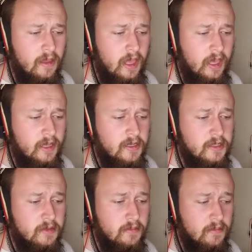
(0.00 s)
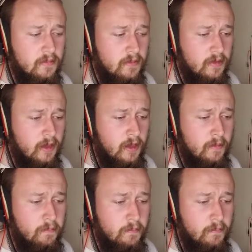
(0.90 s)
and
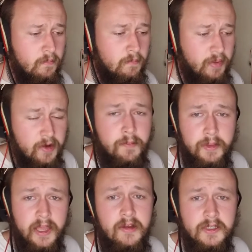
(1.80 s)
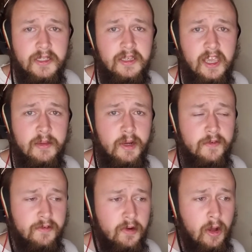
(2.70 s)
uh, better players at the game
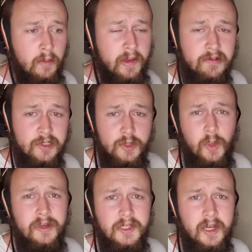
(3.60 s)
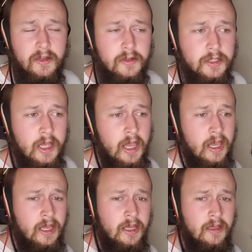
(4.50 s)
overall, better storytellers.
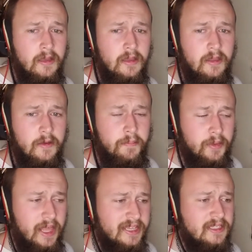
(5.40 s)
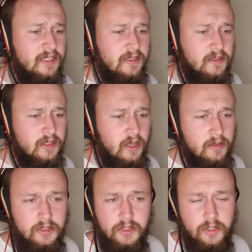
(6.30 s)
The blessings
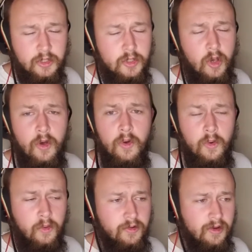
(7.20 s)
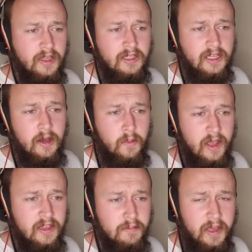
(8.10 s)
so greatly
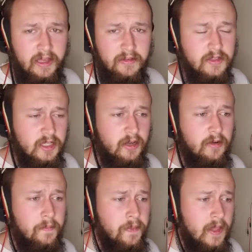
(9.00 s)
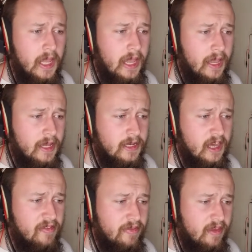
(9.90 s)
outweigh the banes here. And
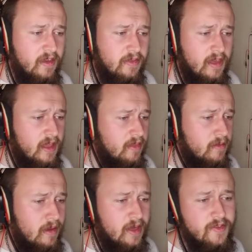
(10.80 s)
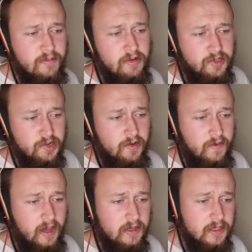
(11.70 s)
I think that the Matthew Mercer
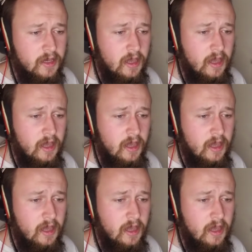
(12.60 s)
effect,